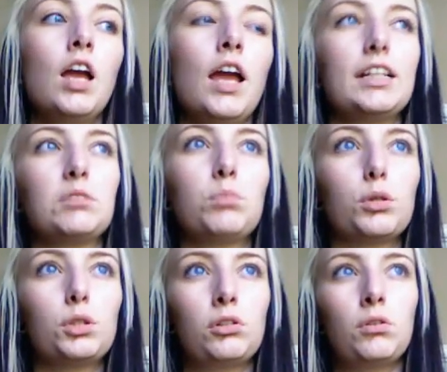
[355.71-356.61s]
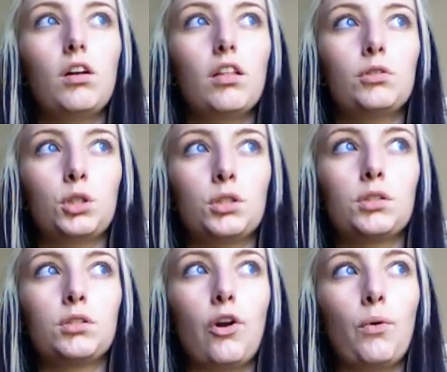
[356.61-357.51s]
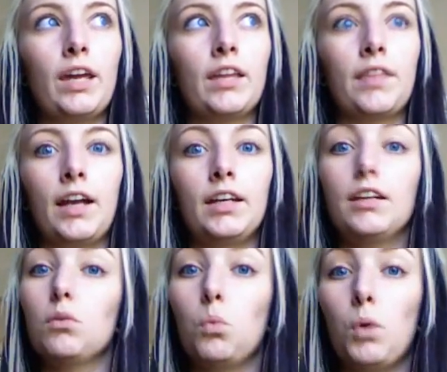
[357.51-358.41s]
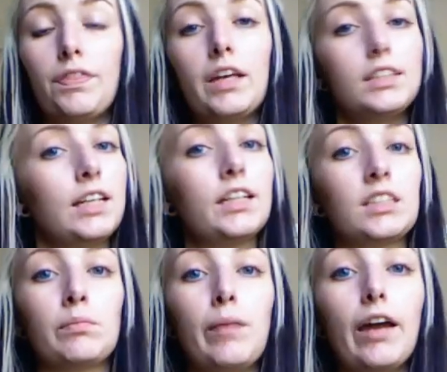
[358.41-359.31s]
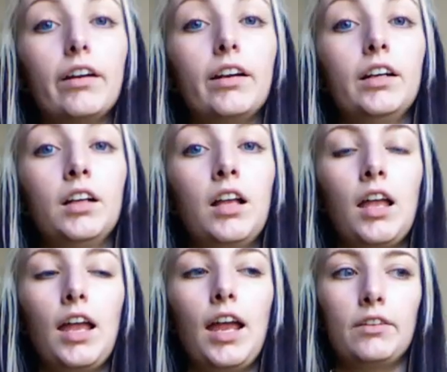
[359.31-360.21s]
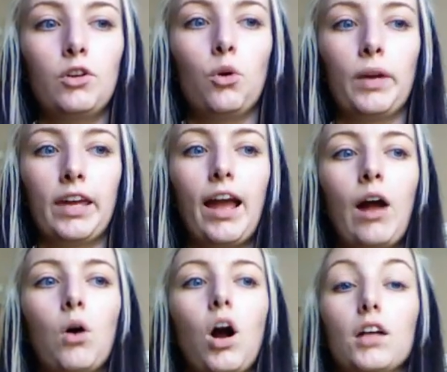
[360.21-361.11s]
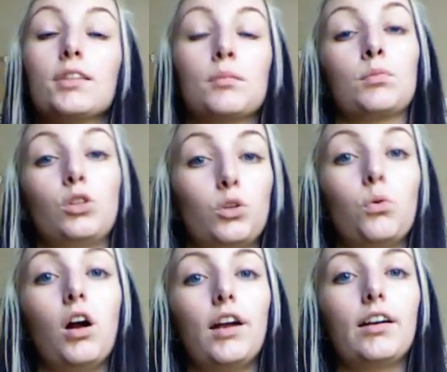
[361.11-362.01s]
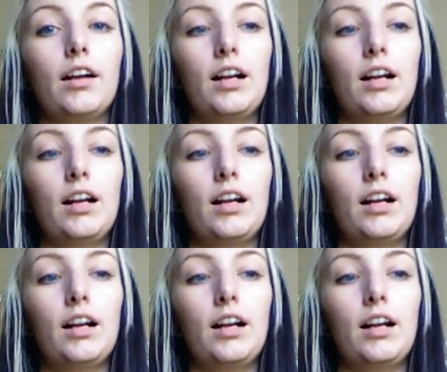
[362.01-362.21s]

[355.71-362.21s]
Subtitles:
It's more so just knowing that what they say doesn't matter, and knowing how awesome you are.